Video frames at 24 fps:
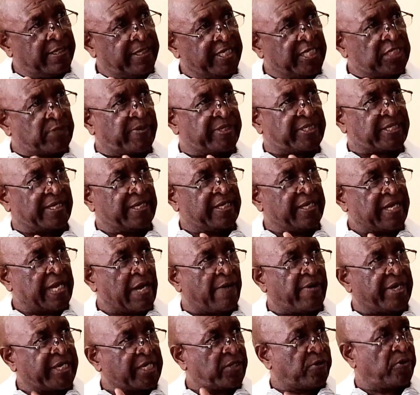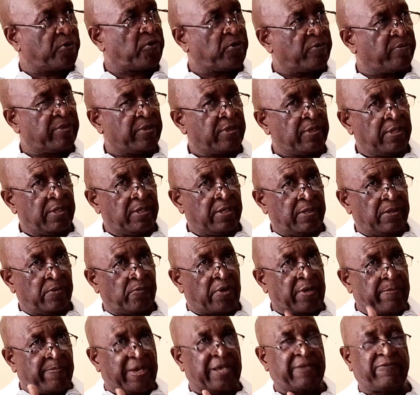especially in our economy,
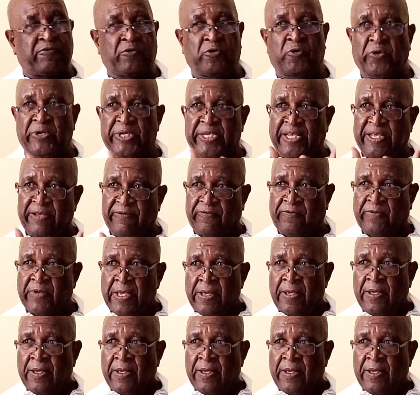whereby if you don't have